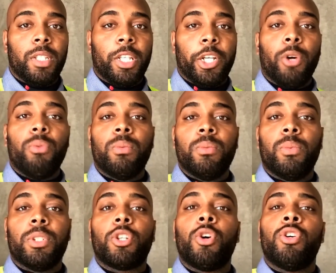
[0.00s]
Yo,
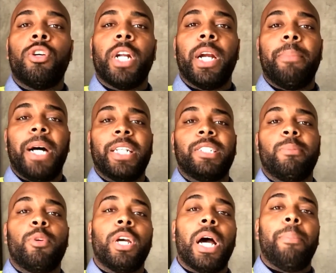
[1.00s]
what's going on, everybody? It's your
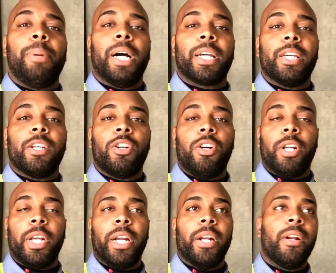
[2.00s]
boy iPod King
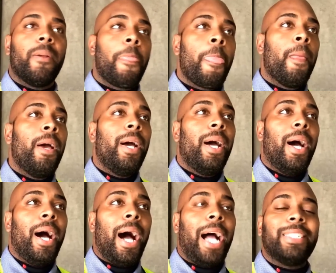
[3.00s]
Carter here.
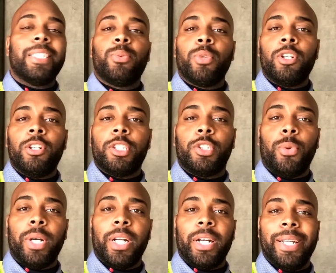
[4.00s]
I just went on
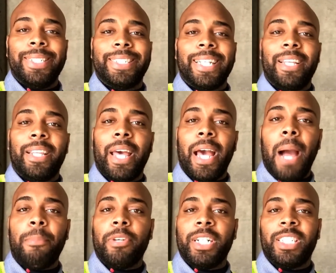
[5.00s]
Twitter and seen that
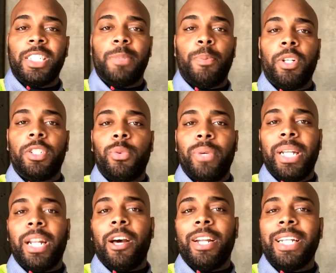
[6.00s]
Operation Sports
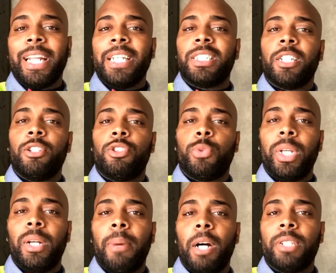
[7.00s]
tweeted out a nice little
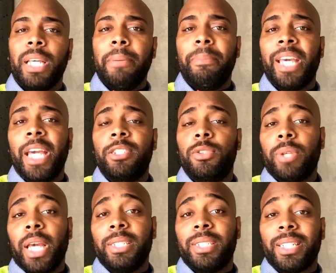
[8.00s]
tweet about the NBA
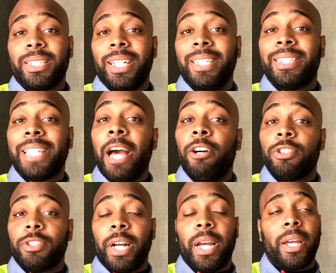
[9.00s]
2K16
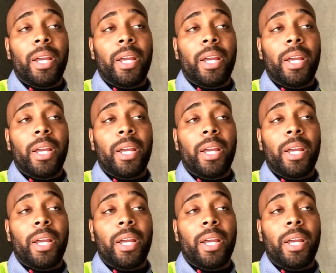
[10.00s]
soundtrack.